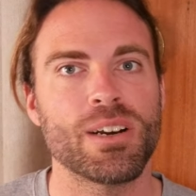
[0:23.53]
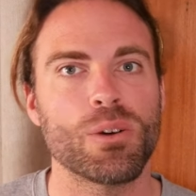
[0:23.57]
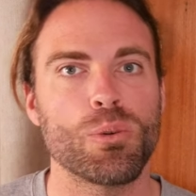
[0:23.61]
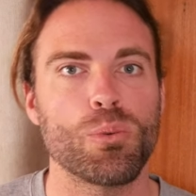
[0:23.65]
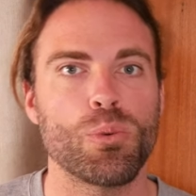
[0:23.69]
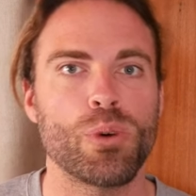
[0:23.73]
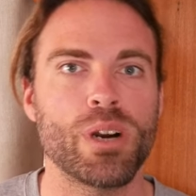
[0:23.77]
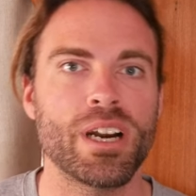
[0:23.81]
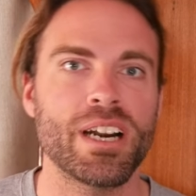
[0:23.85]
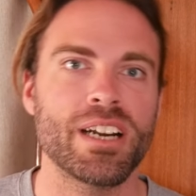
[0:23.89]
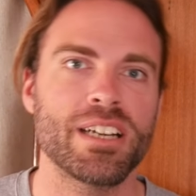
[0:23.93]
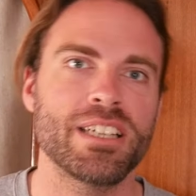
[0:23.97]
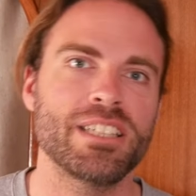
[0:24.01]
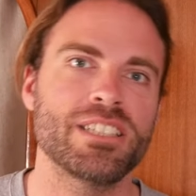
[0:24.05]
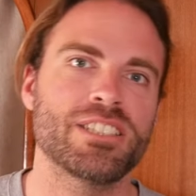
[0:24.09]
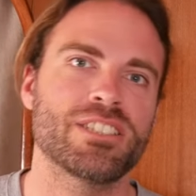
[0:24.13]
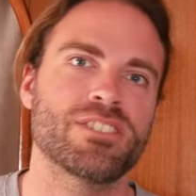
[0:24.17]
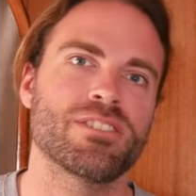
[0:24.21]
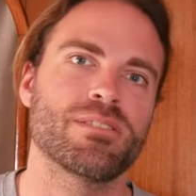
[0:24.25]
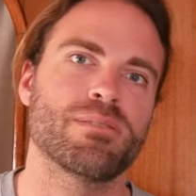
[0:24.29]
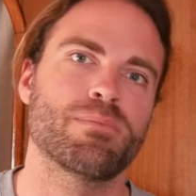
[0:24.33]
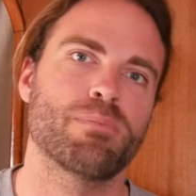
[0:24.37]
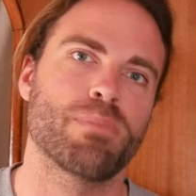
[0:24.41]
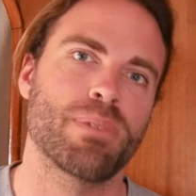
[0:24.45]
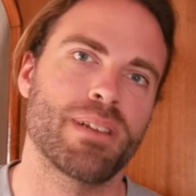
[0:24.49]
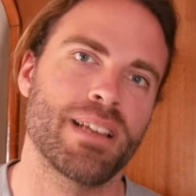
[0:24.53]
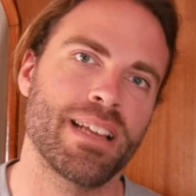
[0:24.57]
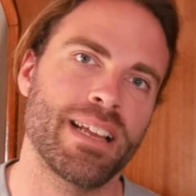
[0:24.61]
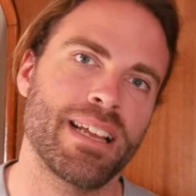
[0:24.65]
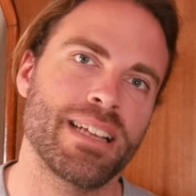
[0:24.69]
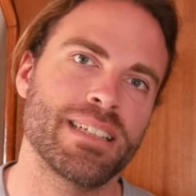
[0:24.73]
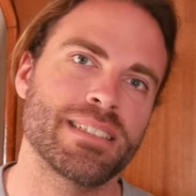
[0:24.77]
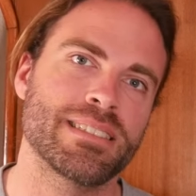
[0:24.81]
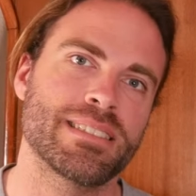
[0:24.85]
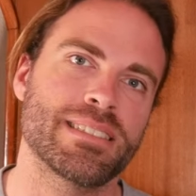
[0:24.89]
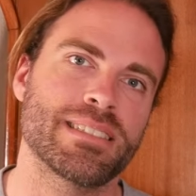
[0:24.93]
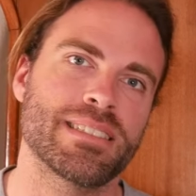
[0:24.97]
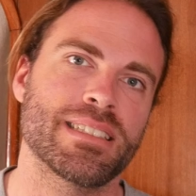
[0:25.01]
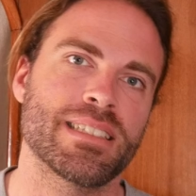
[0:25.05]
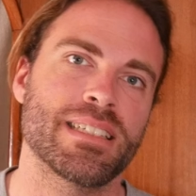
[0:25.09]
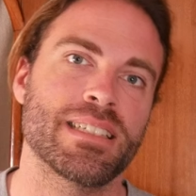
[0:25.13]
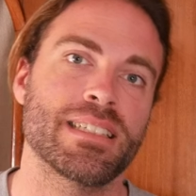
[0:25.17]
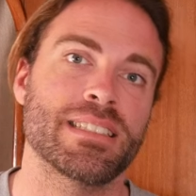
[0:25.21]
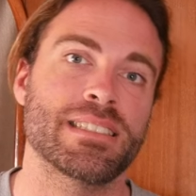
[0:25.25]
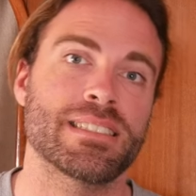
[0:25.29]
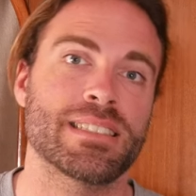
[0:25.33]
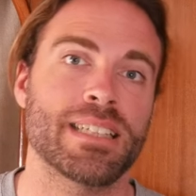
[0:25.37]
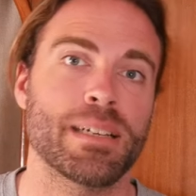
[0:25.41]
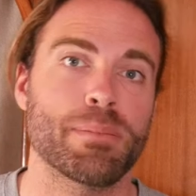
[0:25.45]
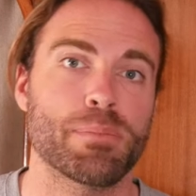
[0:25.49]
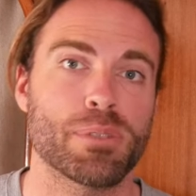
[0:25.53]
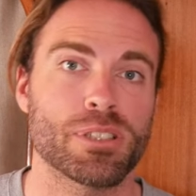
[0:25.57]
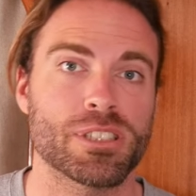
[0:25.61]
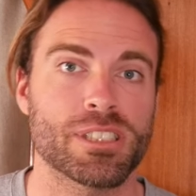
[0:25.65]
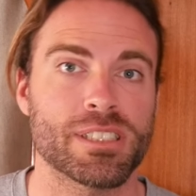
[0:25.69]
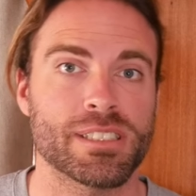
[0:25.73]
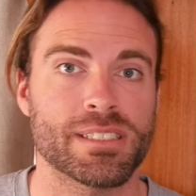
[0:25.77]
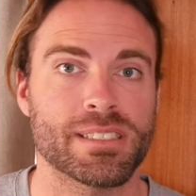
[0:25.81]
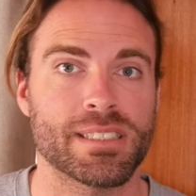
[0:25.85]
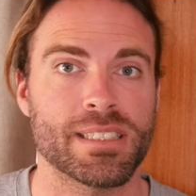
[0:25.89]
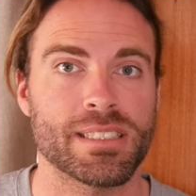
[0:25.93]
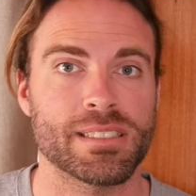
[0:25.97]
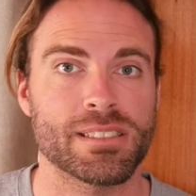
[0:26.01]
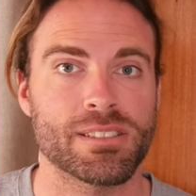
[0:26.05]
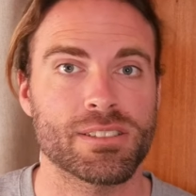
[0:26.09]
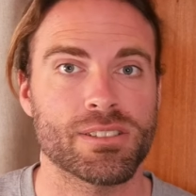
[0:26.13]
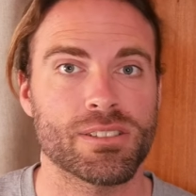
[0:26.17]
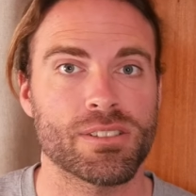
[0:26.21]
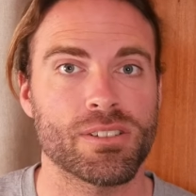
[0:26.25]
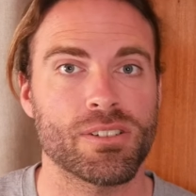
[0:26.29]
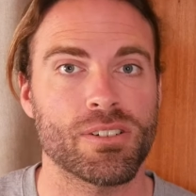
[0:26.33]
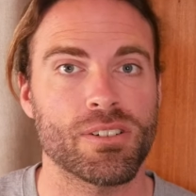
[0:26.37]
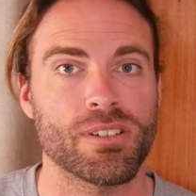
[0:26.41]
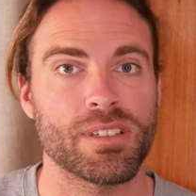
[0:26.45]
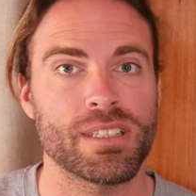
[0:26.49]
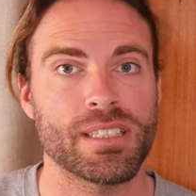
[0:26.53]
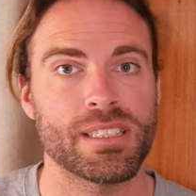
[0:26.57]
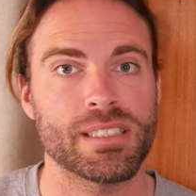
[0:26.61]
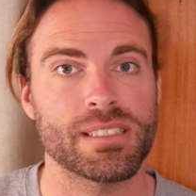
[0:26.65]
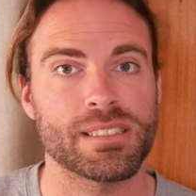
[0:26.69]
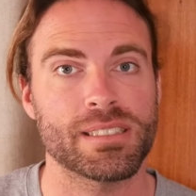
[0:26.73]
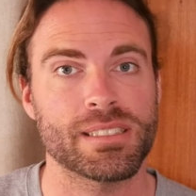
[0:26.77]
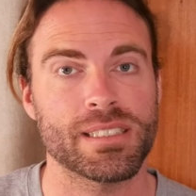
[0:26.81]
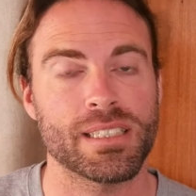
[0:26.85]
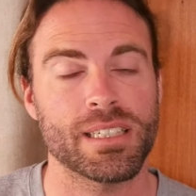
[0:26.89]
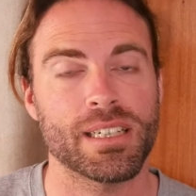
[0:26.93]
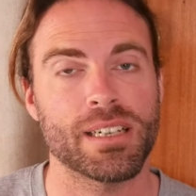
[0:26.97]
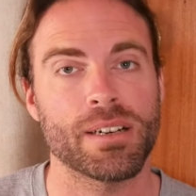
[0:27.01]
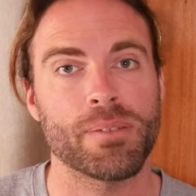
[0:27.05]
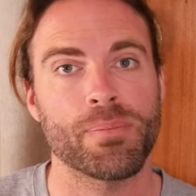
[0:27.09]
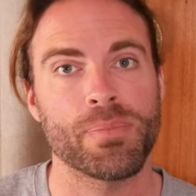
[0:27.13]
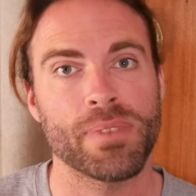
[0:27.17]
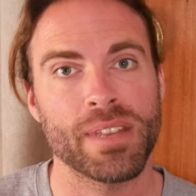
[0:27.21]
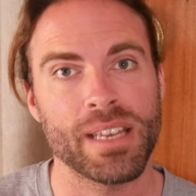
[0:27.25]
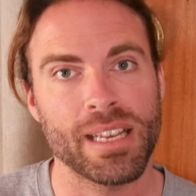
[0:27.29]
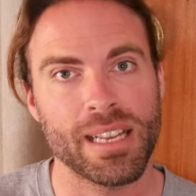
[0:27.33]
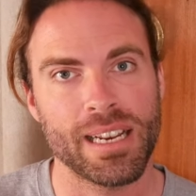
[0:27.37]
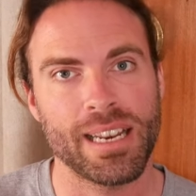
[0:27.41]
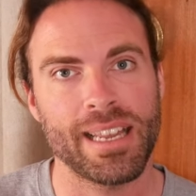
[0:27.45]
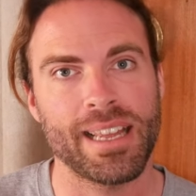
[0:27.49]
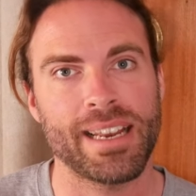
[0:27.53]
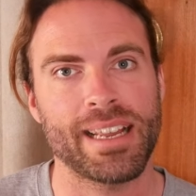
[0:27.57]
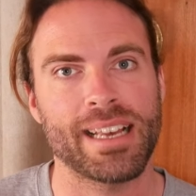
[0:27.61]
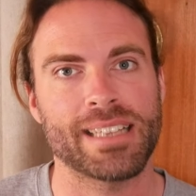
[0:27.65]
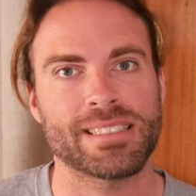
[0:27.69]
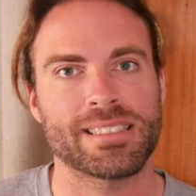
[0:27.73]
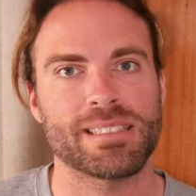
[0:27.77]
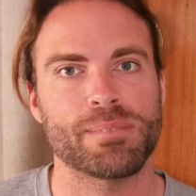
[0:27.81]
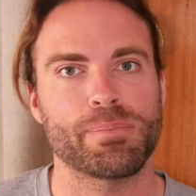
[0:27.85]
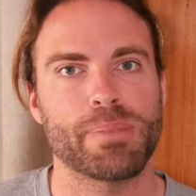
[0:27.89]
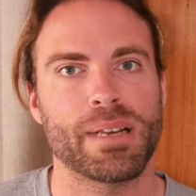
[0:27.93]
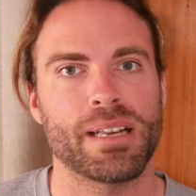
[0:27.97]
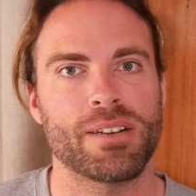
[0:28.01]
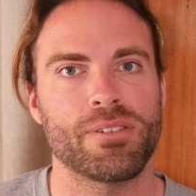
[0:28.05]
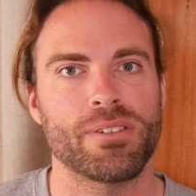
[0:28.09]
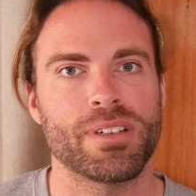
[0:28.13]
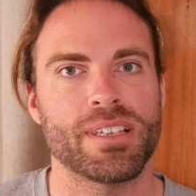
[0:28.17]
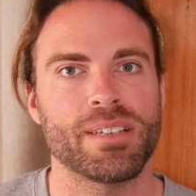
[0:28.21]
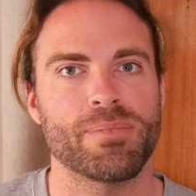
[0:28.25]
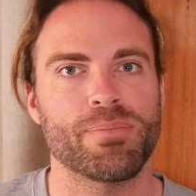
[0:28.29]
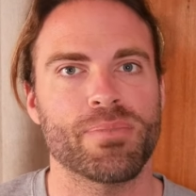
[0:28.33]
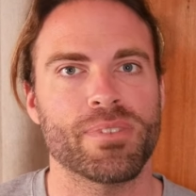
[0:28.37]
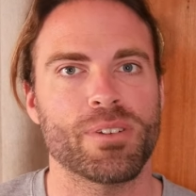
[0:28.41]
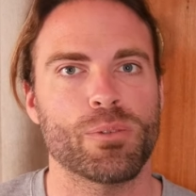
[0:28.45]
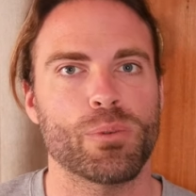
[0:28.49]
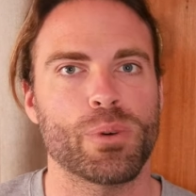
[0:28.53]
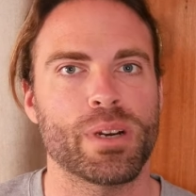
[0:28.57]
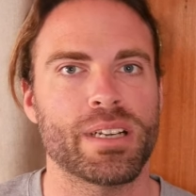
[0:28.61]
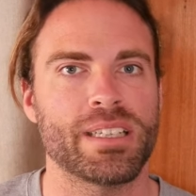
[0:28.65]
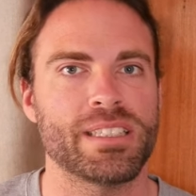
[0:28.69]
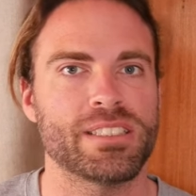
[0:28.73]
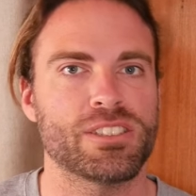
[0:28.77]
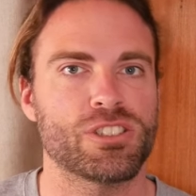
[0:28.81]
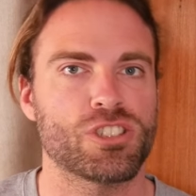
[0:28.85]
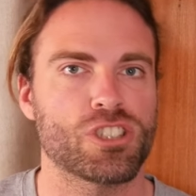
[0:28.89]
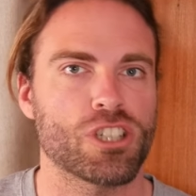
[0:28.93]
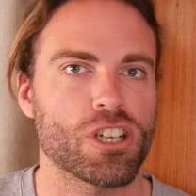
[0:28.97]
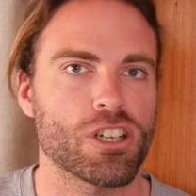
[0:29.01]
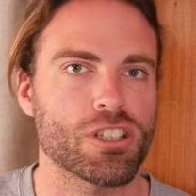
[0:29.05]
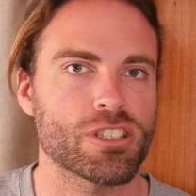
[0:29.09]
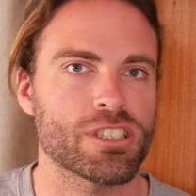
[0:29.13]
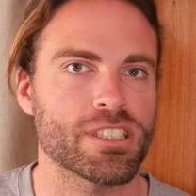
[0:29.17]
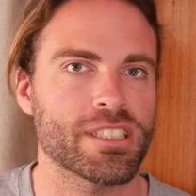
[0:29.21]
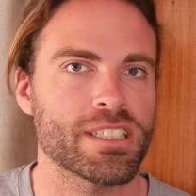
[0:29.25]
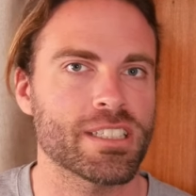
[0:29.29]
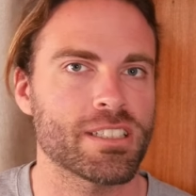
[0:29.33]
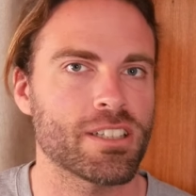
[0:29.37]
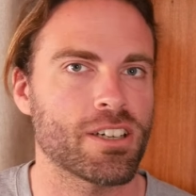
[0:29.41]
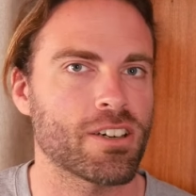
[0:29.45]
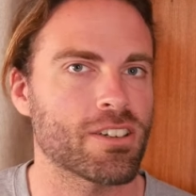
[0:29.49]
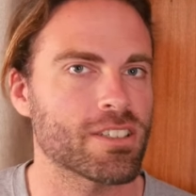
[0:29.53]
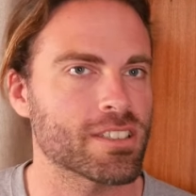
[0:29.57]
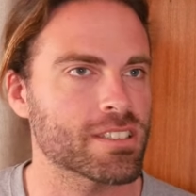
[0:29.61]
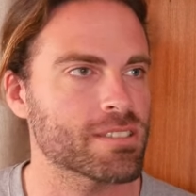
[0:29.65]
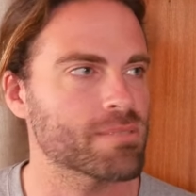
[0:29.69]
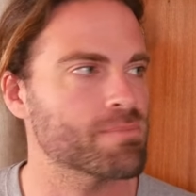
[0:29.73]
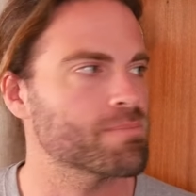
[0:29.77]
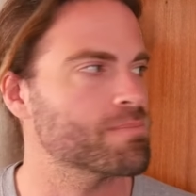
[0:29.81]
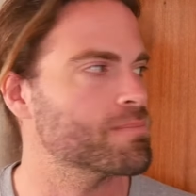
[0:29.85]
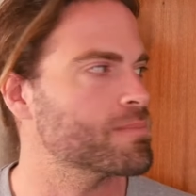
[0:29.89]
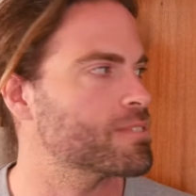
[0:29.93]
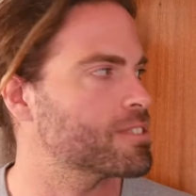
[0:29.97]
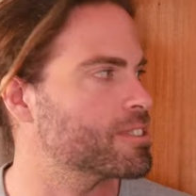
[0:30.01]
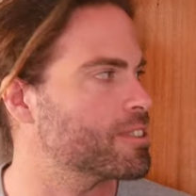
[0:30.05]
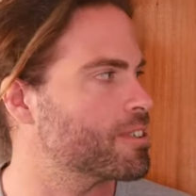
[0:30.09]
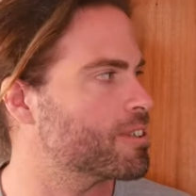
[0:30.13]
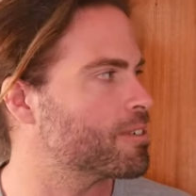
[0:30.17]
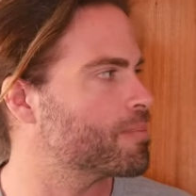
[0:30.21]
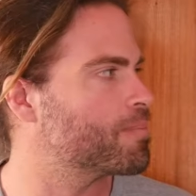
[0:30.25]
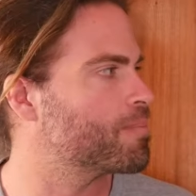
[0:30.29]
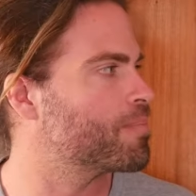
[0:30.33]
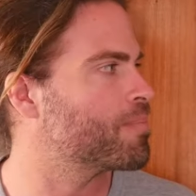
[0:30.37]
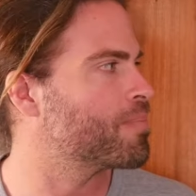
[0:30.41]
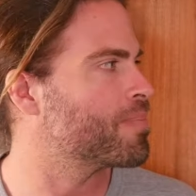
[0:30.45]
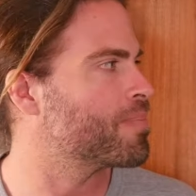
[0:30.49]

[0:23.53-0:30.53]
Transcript: where he should place his temperature sensor on his lead acid battery when he's charging it hard. So,